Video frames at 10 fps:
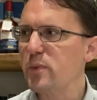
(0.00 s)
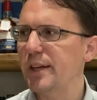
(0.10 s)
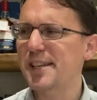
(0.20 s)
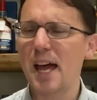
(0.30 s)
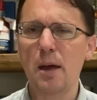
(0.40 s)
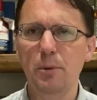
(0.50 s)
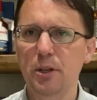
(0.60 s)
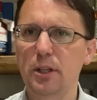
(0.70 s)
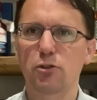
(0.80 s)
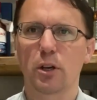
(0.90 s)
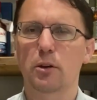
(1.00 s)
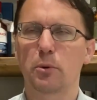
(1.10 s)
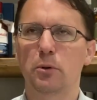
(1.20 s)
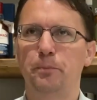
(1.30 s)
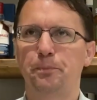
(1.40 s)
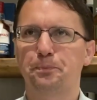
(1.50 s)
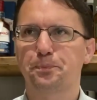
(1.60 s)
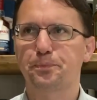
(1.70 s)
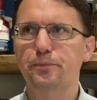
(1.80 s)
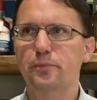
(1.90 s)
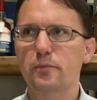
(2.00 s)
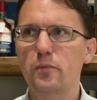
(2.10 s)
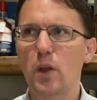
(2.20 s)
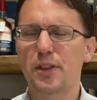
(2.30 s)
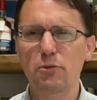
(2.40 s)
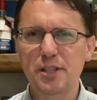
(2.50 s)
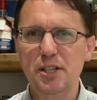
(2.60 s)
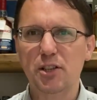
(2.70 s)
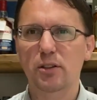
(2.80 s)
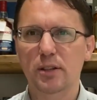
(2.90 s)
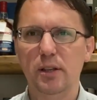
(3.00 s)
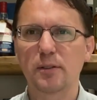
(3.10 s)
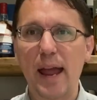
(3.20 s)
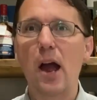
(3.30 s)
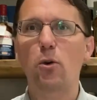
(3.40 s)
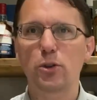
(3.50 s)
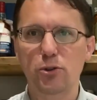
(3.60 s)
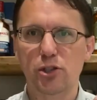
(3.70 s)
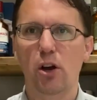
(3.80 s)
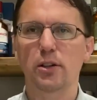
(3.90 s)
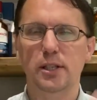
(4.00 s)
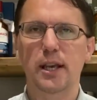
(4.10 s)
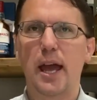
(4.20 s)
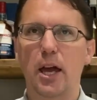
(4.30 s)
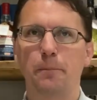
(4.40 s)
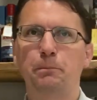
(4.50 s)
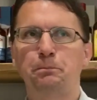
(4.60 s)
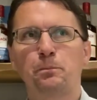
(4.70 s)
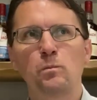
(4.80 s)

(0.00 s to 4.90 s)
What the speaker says: It's eminently drinkable. There is this, now you start to get